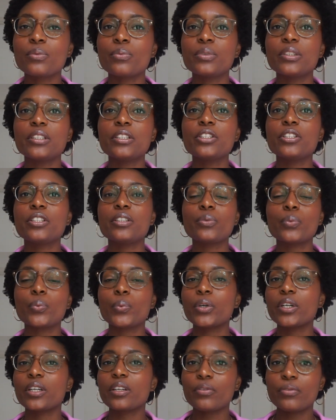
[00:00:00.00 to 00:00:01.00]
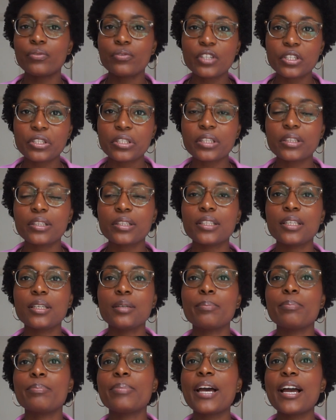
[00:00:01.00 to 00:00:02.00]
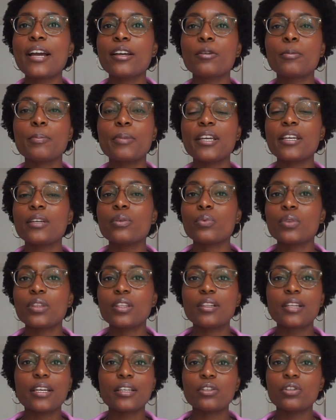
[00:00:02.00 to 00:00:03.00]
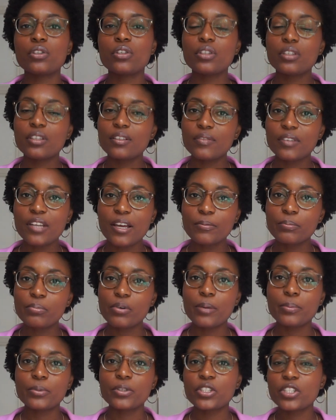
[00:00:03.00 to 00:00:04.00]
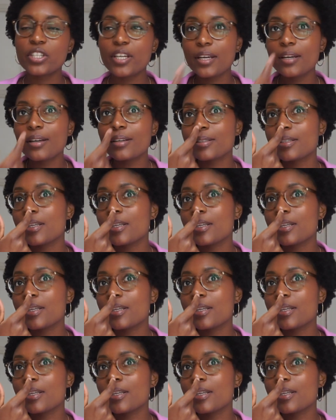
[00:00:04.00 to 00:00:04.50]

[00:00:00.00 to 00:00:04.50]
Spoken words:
We couldn't work efficiently. Back pain, with like you couldn't even have proper chairs.